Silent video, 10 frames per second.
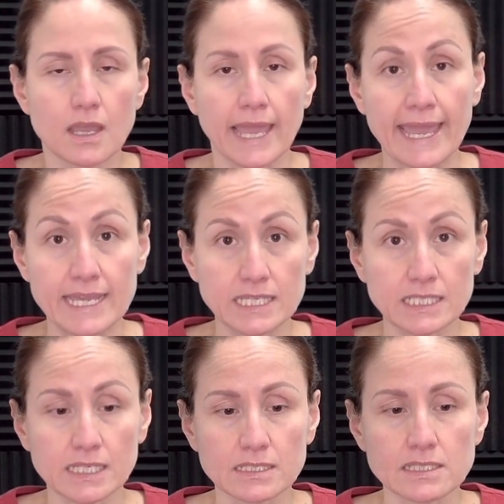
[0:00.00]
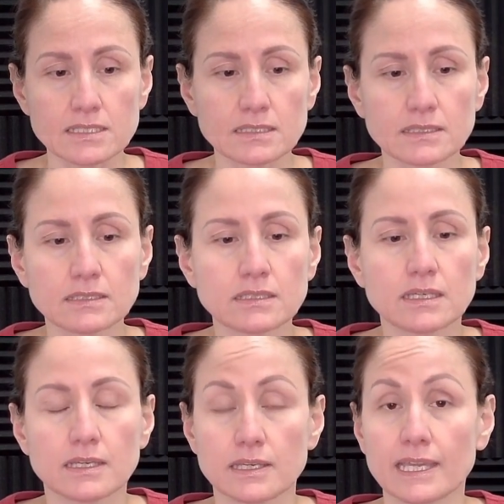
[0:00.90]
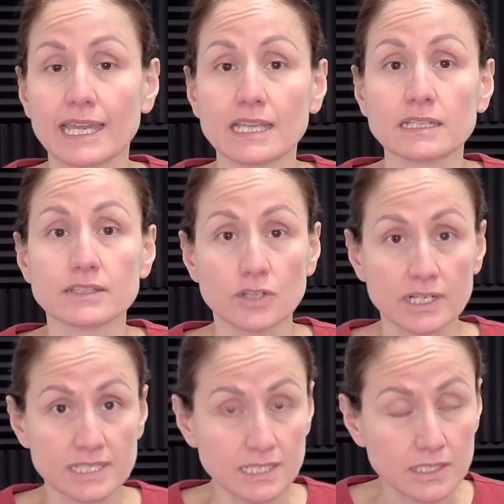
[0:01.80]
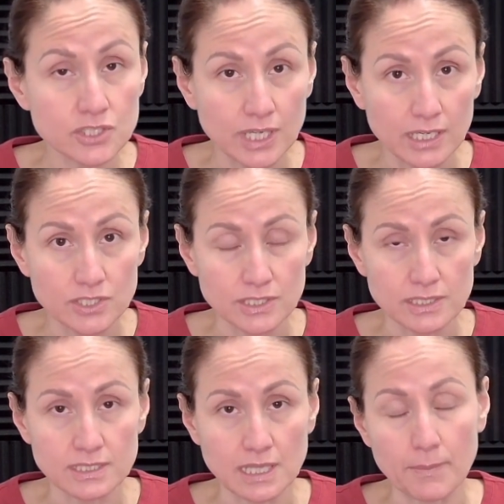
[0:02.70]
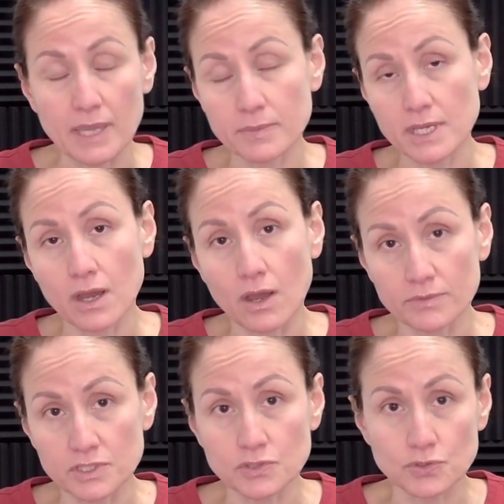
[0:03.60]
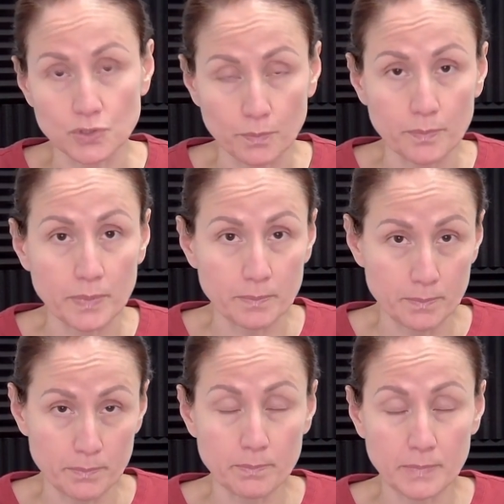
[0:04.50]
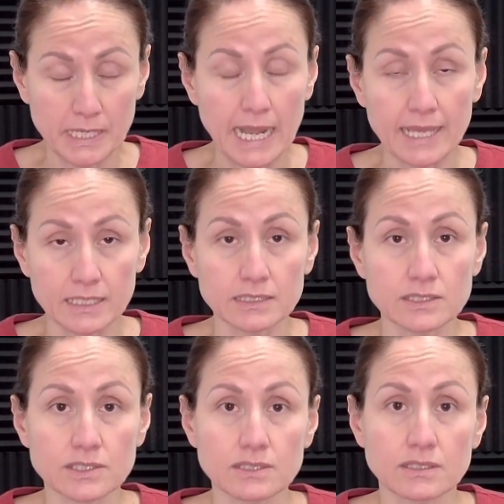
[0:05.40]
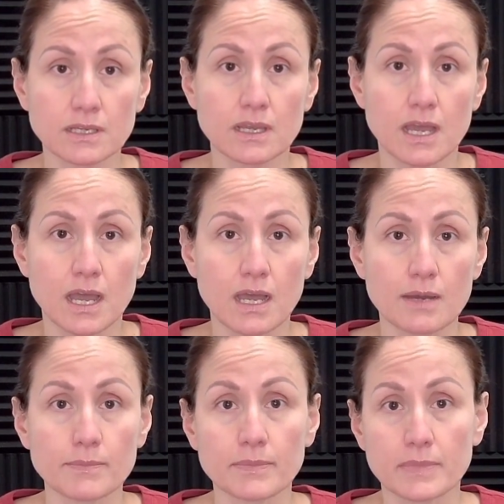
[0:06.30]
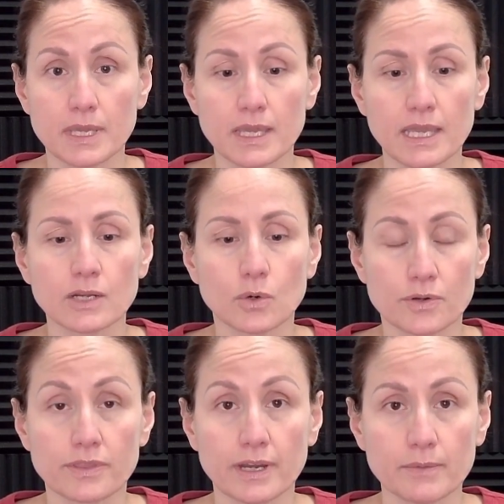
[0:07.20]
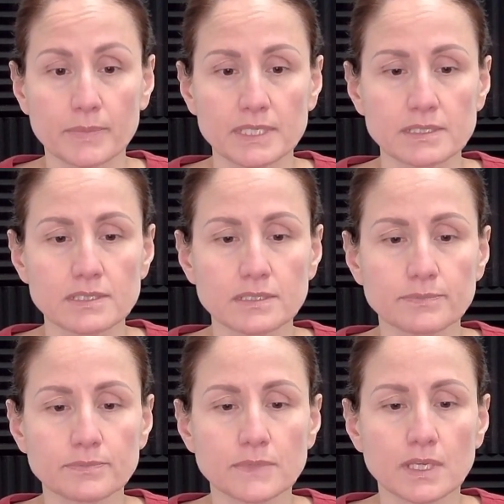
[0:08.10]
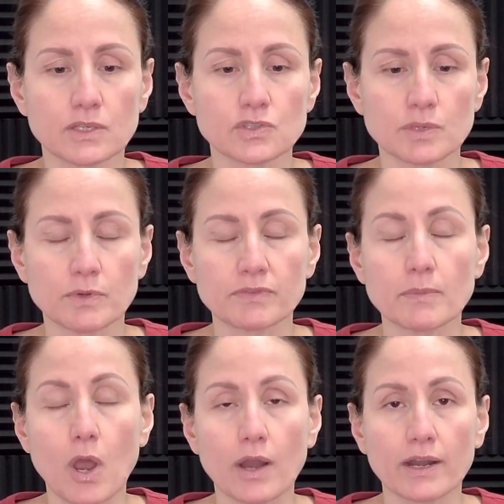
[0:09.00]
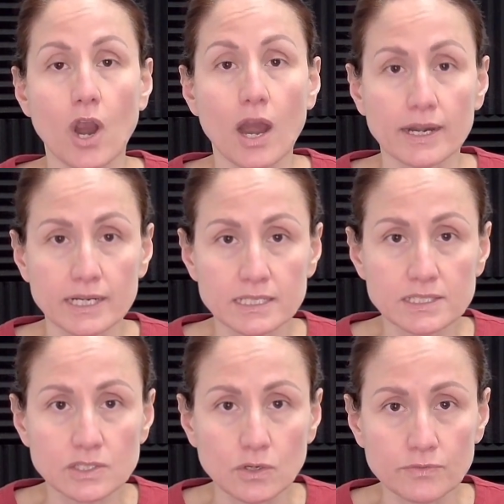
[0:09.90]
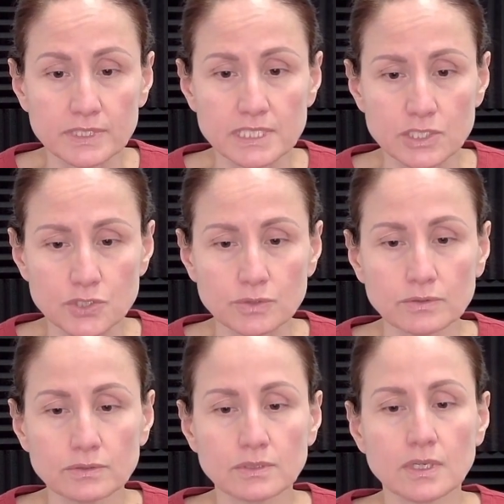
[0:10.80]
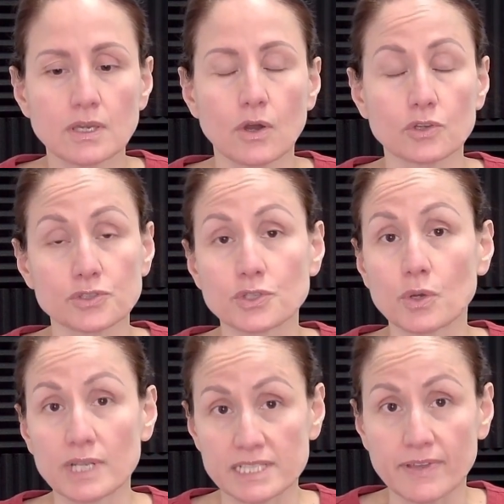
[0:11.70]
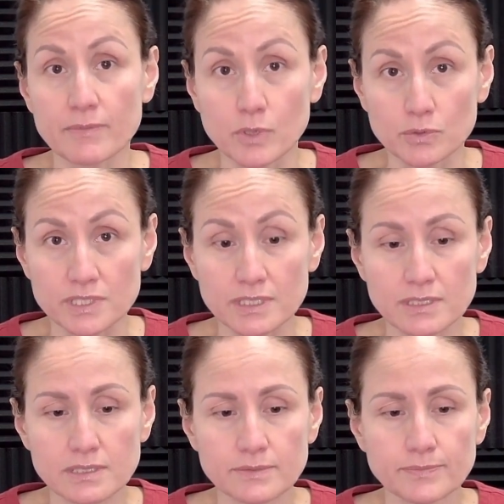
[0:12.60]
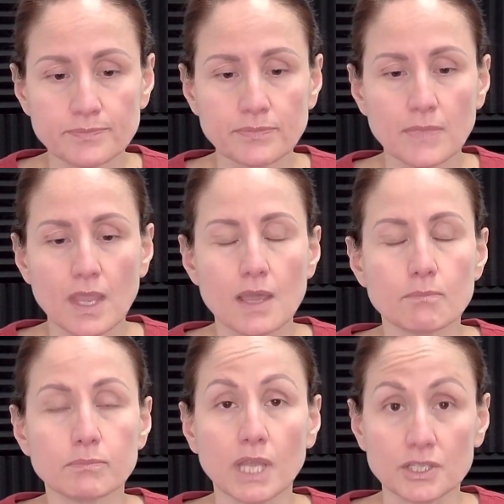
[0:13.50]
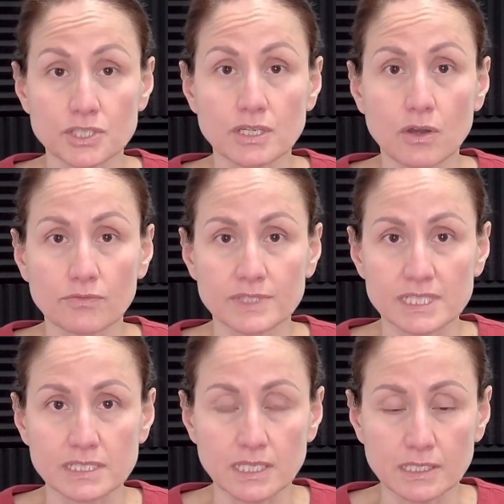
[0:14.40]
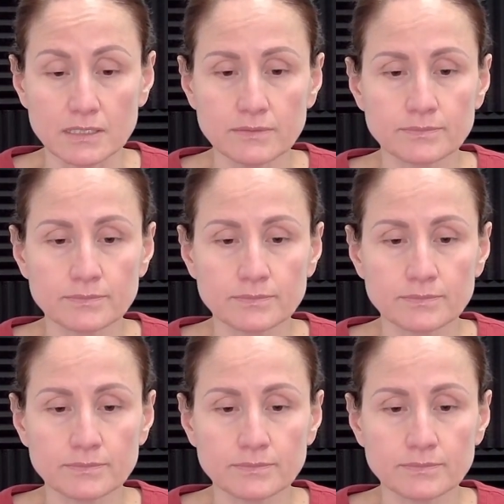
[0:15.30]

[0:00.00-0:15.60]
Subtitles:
achiness, and there are skin changes that might be obvious to some clients and or therapists. Some of them are hardness of the tissue, also known as fibrosis, blotching of the skin,